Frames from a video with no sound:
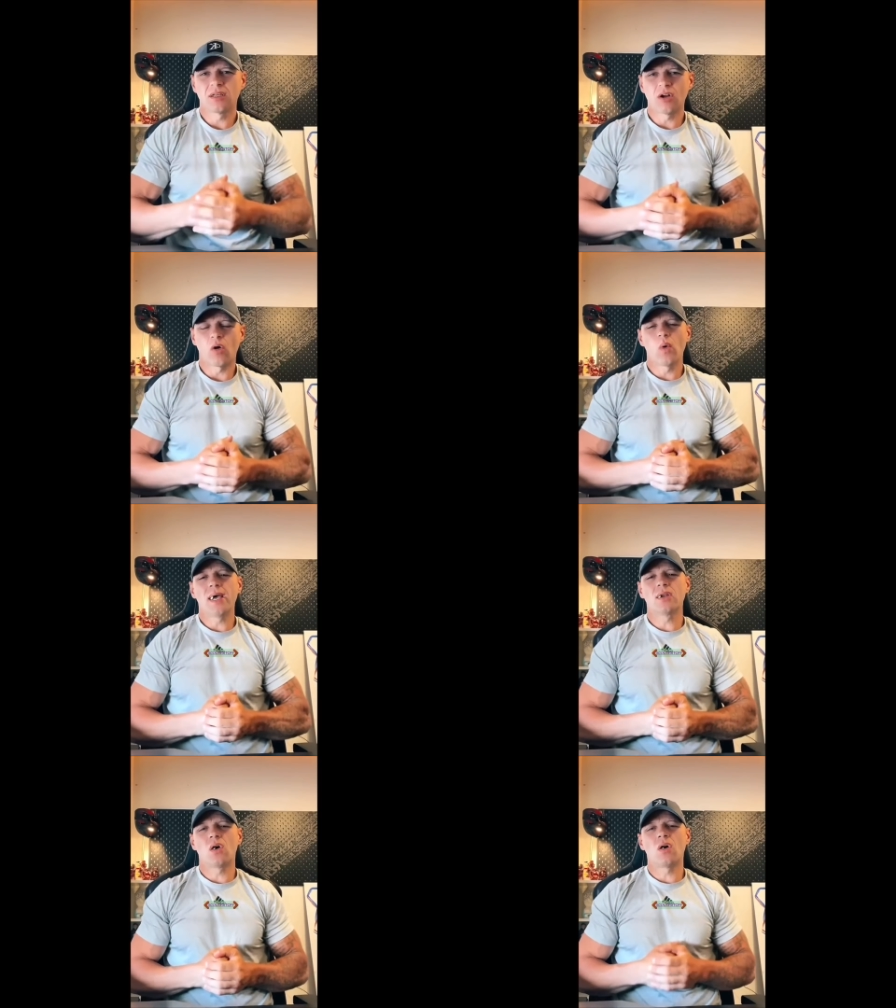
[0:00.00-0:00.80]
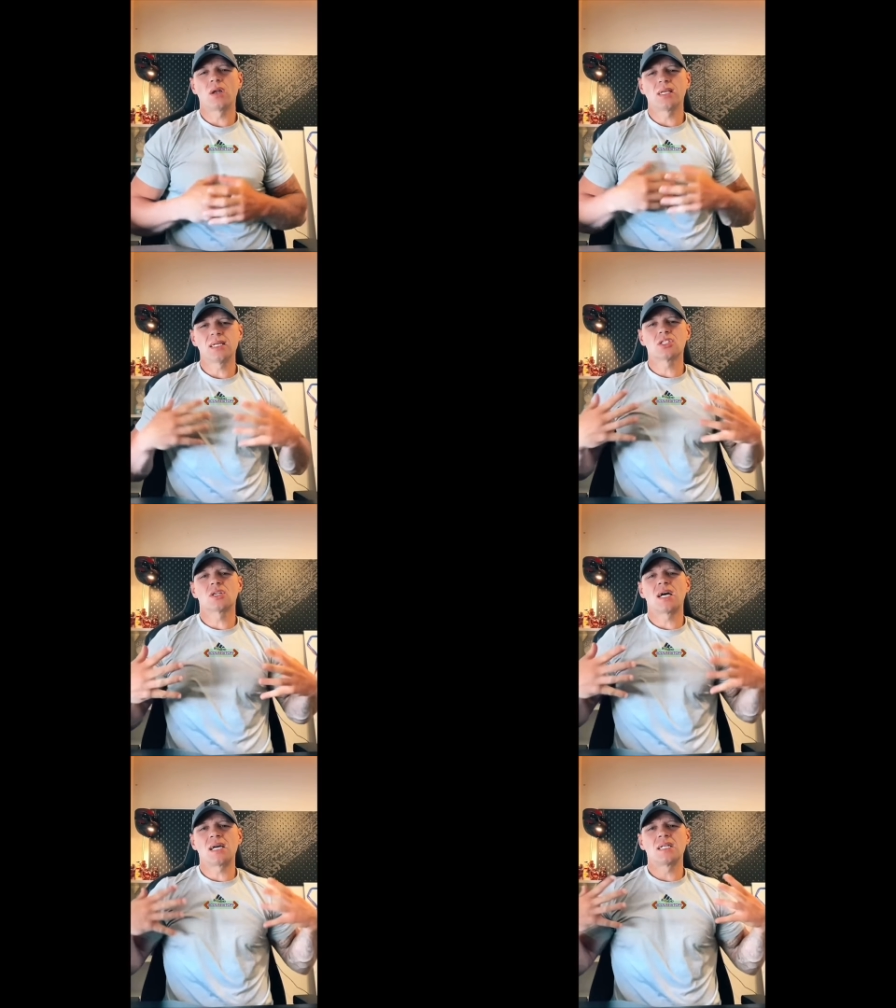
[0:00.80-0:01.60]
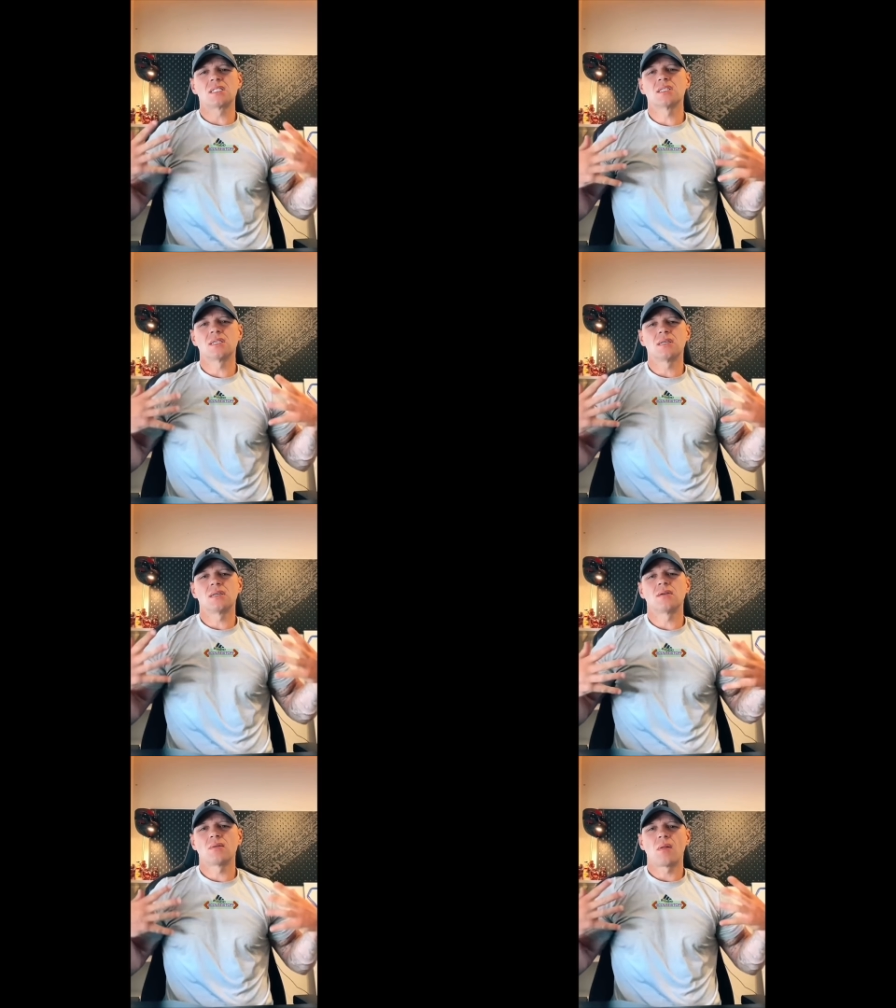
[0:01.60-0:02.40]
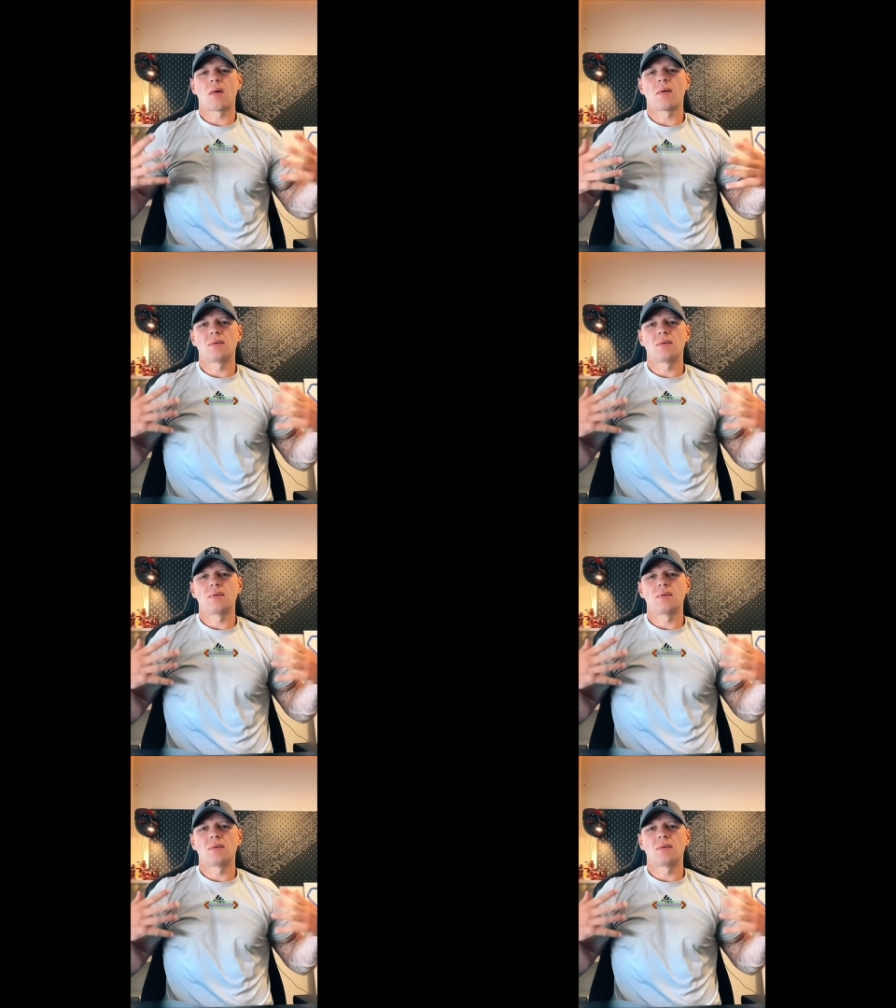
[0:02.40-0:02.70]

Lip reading: You know, we're all here trying to